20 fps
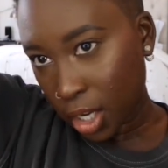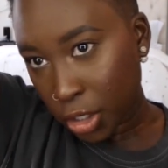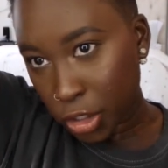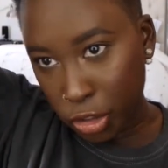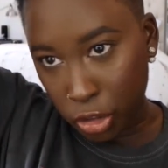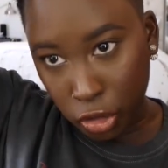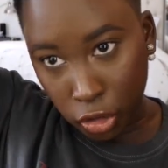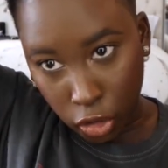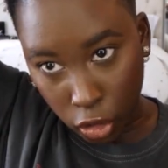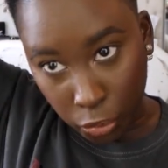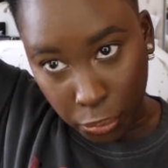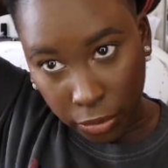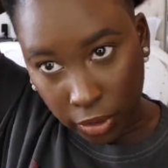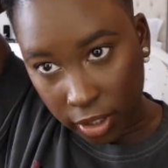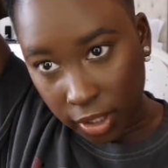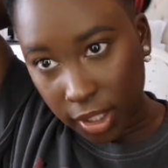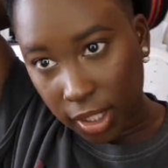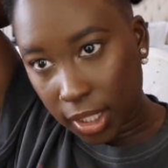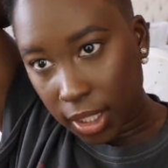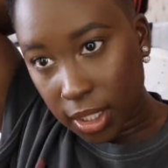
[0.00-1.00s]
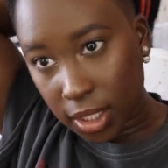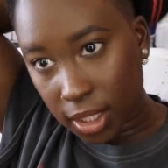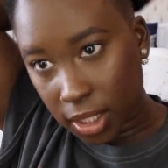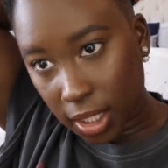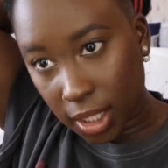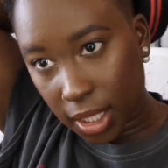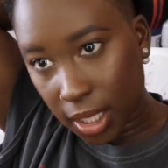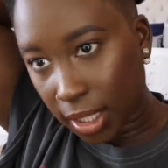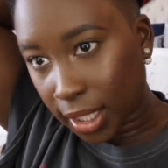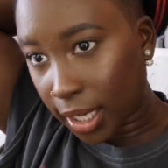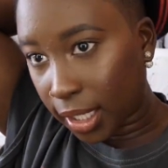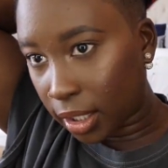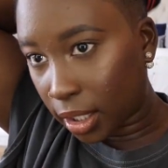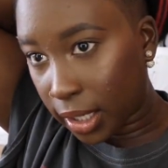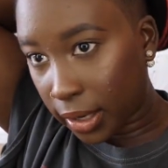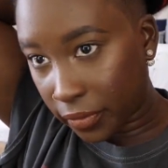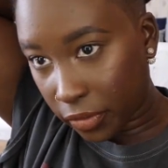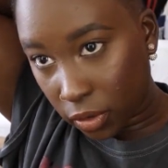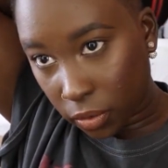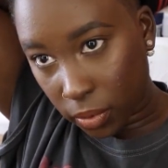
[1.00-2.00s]
super easy and I
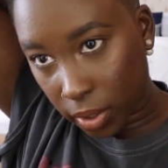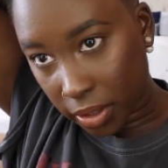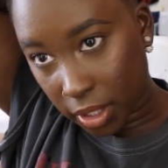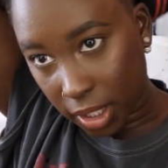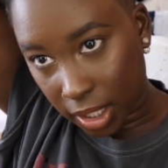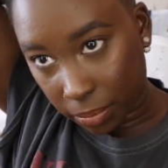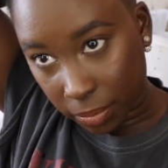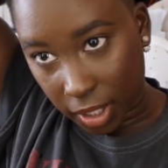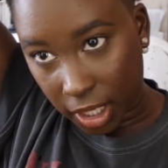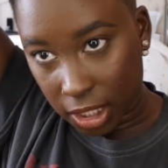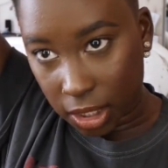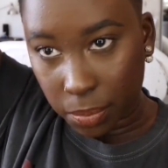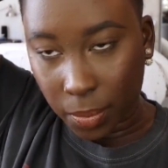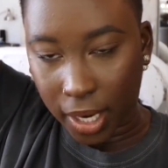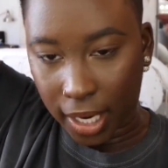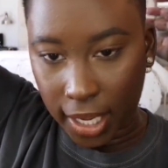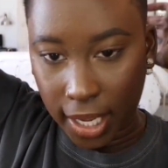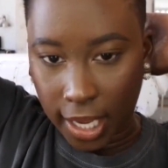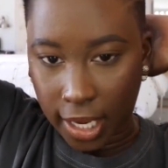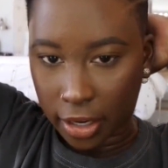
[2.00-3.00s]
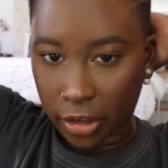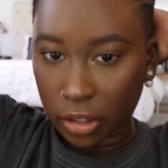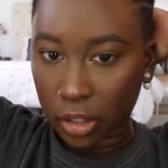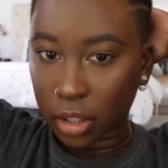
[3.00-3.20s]
love the way that it makes my hair